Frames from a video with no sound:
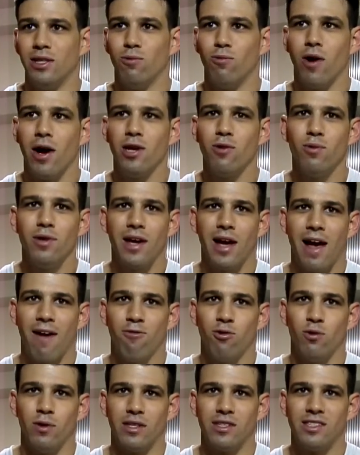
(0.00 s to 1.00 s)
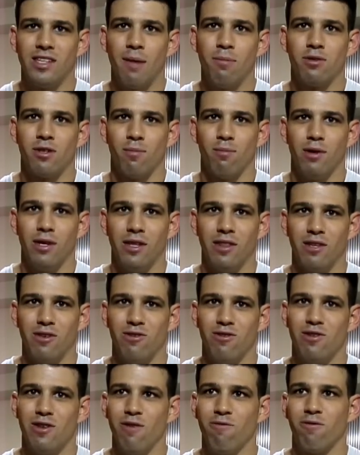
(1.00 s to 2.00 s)
Why do we have to accept somebody that's
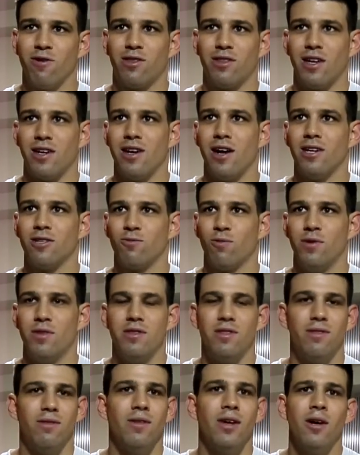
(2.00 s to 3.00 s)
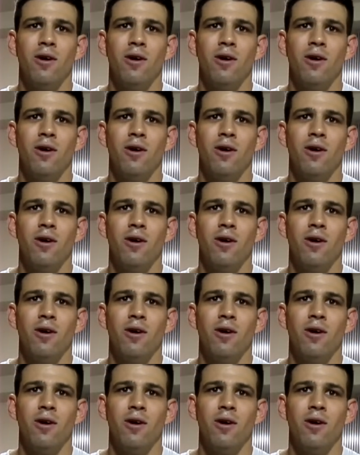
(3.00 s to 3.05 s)
different than us when